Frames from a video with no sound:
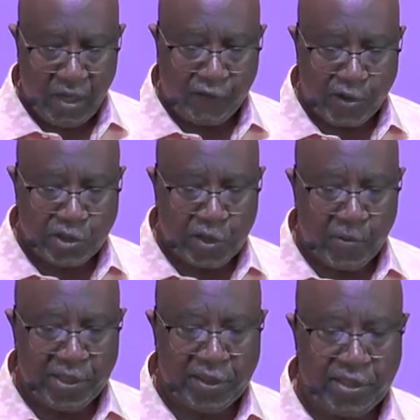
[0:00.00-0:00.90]
1
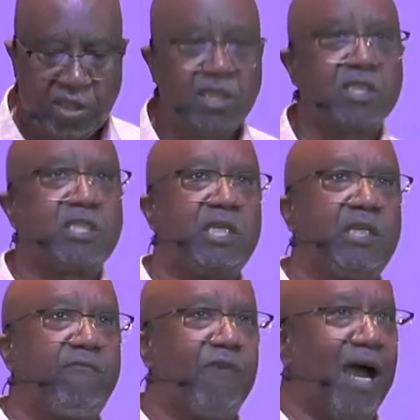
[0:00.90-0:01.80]
Corinthians
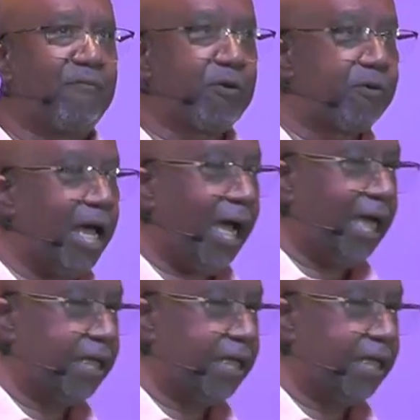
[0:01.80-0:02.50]
16, 5 through 9.